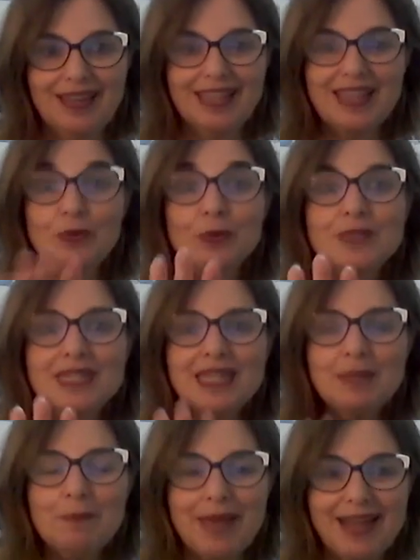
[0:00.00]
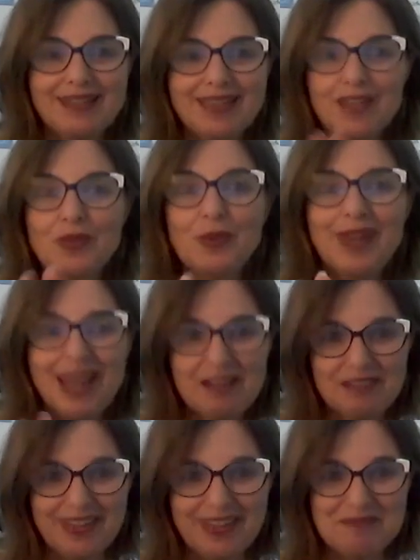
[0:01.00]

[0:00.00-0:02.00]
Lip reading: They're your teammate, they're your lover.